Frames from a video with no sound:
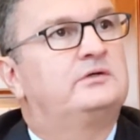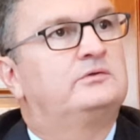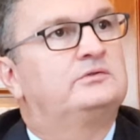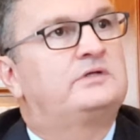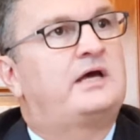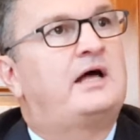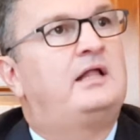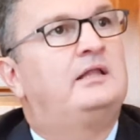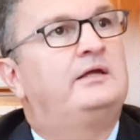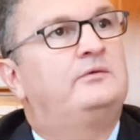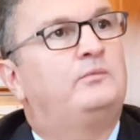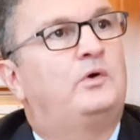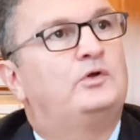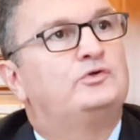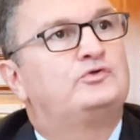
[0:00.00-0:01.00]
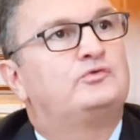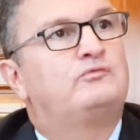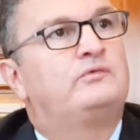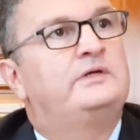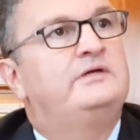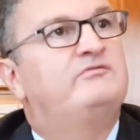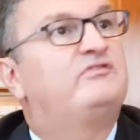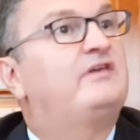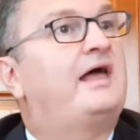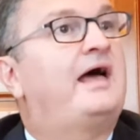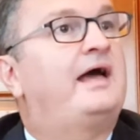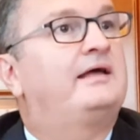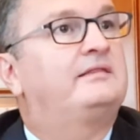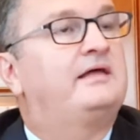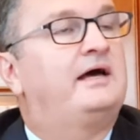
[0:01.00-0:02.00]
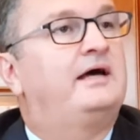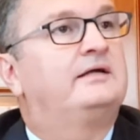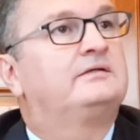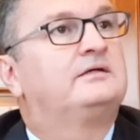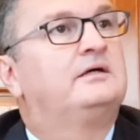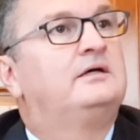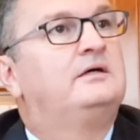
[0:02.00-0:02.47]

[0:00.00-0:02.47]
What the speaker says: hotel and want to reflag that